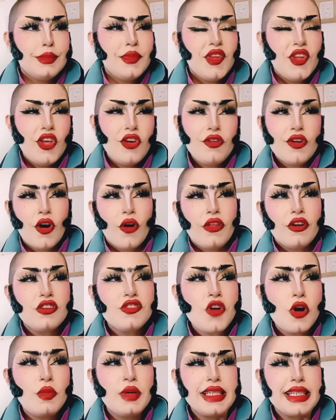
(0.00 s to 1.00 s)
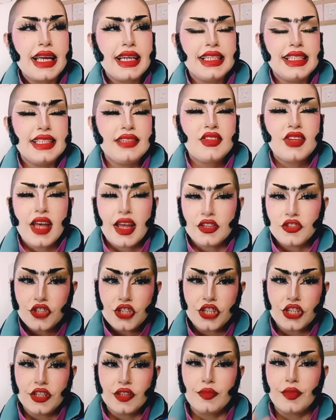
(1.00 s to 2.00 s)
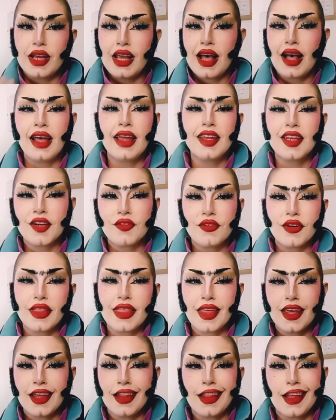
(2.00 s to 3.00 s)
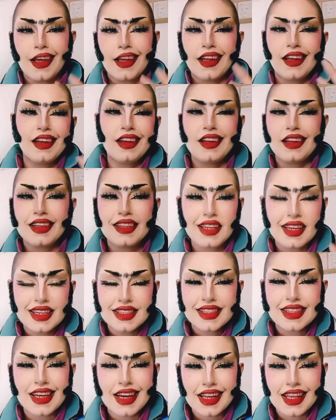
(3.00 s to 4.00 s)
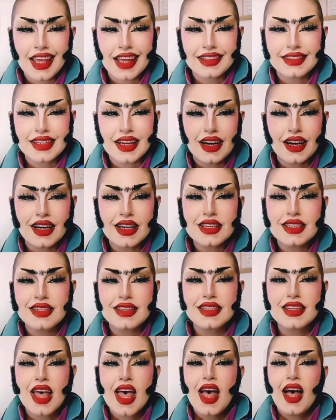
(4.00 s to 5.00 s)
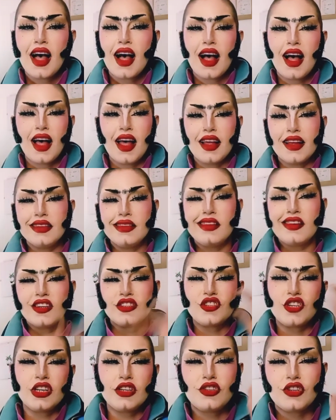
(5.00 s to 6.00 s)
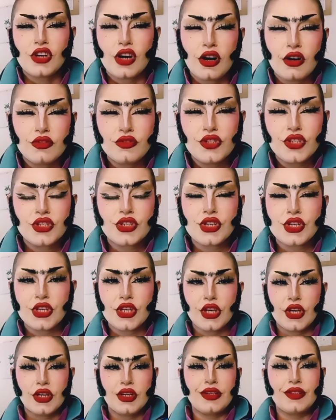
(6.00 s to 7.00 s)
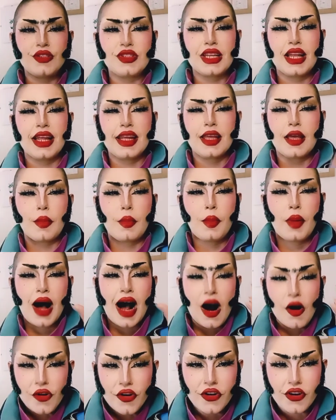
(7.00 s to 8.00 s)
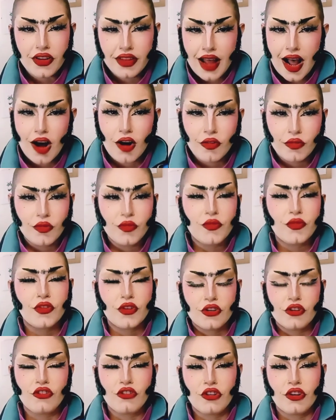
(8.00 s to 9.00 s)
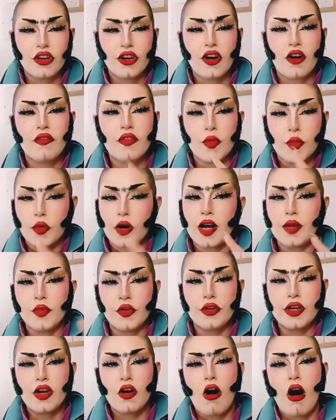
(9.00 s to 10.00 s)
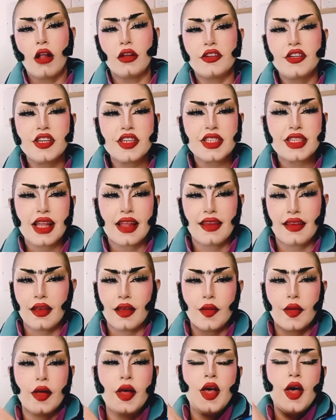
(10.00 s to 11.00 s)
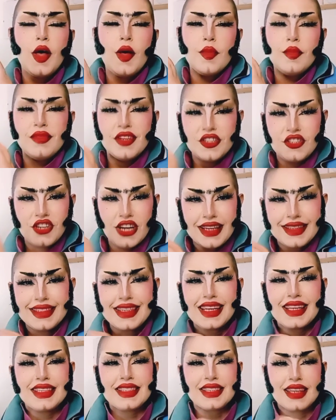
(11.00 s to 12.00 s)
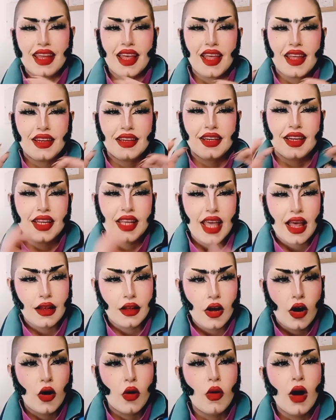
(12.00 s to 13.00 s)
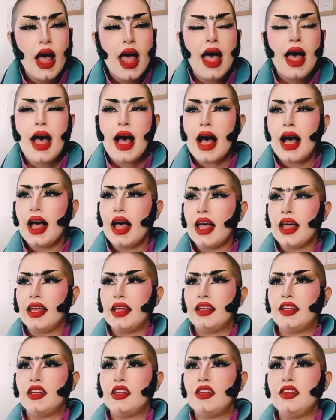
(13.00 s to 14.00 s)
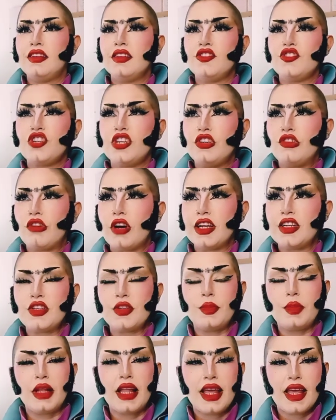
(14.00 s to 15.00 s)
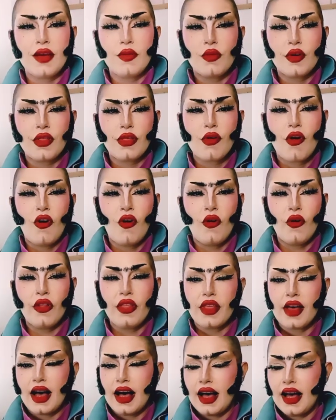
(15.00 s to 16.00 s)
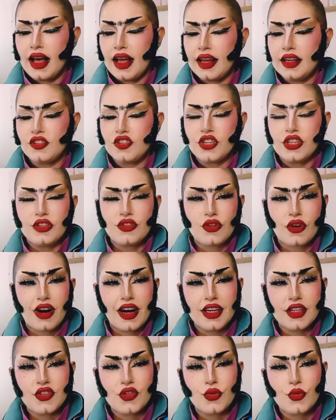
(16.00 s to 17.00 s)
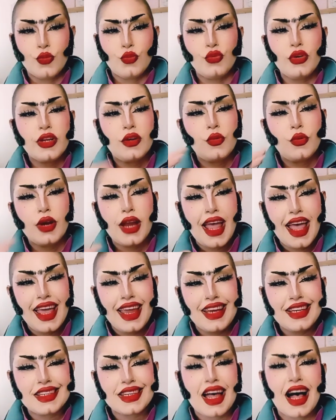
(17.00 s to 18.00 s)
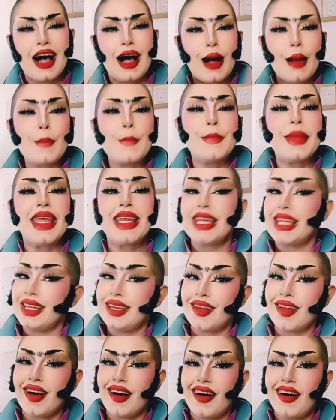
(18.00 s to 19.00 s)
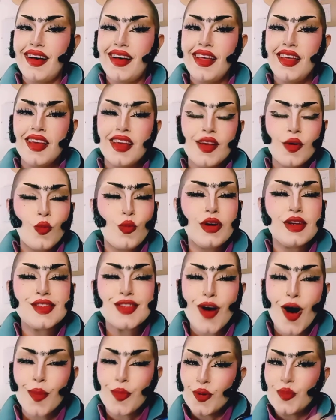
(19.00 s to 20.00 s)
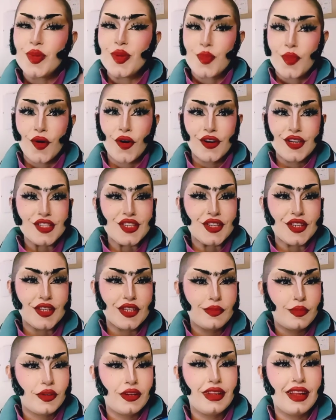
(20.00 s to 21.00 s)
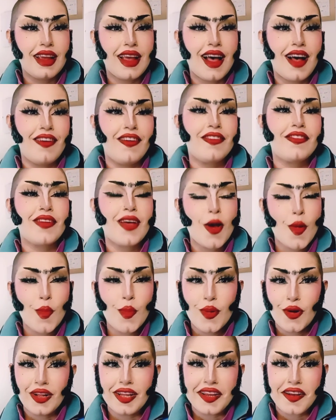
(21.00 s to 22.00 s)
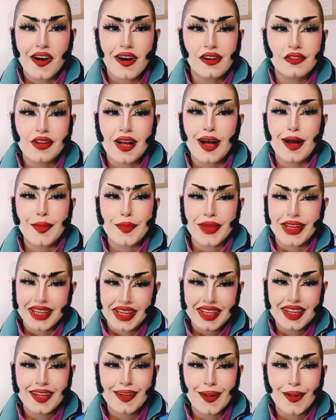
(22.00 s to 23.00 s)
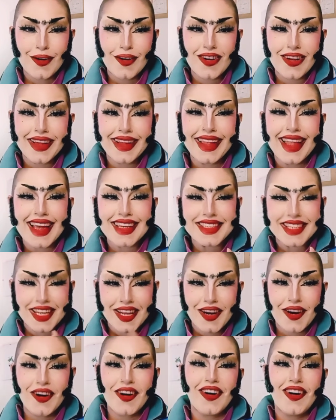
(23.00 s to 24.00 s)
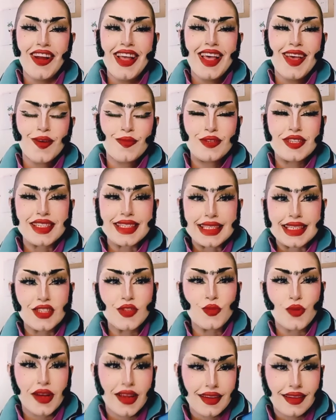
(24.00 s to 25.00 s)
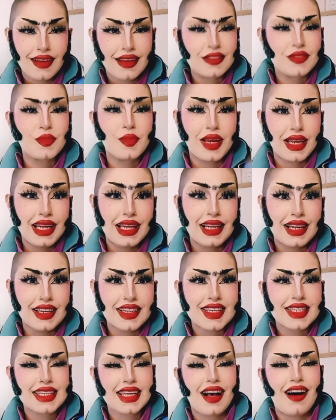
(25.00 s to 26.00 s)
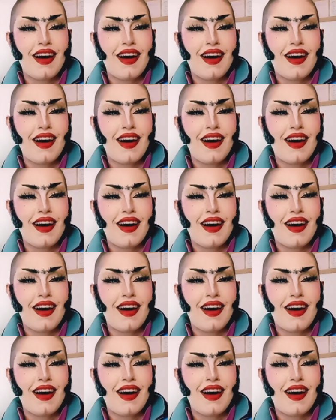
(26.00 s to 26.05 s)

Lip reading: you know, there's always an intention behind everything that Estrella does, and she chose to use like a powdered down version of the primary colors, like a magenta, cyan, and a yellow, and she tried to play with all of that. She tried to recreate Menina. We saw Puppy Poison pulling off a Menina look last year. Was this one, Las Meninas,